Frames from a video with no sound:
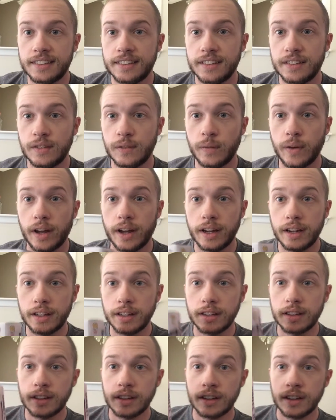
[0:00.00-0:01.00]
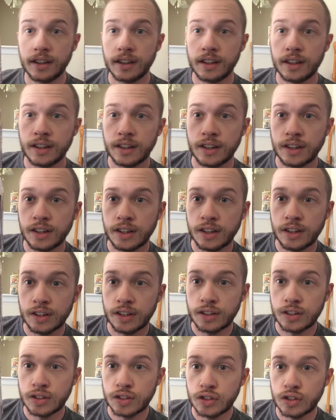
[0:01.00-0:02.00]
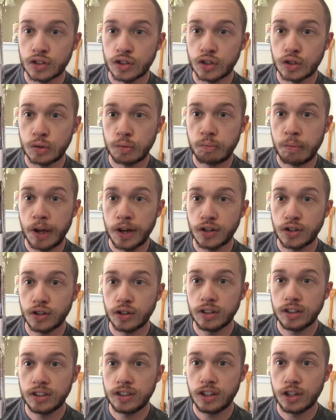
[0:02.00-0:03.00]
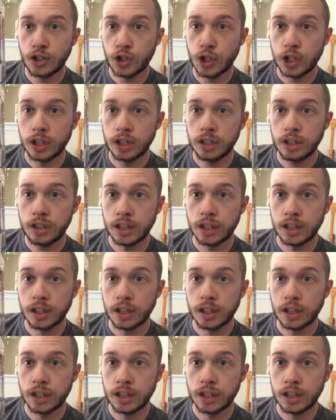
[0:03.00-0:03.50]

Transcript: This is my special edition,